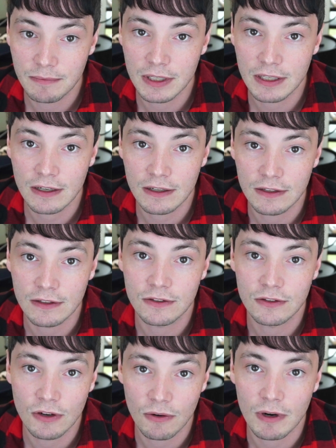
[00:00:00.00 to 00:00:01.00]
because
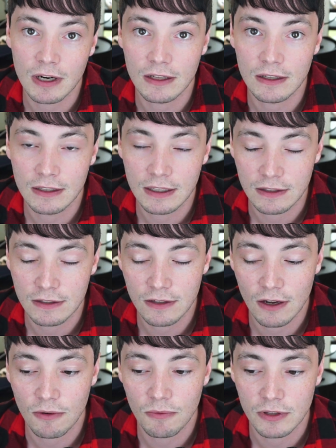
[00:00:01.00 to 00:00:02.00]
you don't want to get
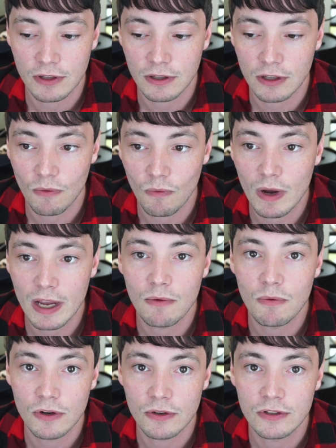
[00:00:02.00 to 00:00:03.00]
stuck with something way
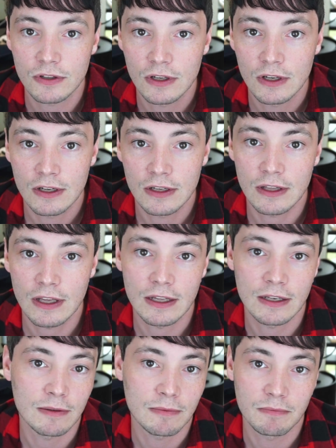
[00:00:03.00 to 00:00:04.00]
worse
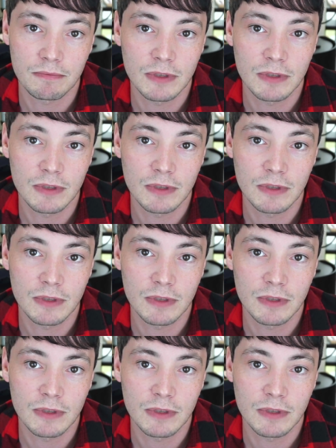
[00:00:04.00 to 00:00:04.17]
than,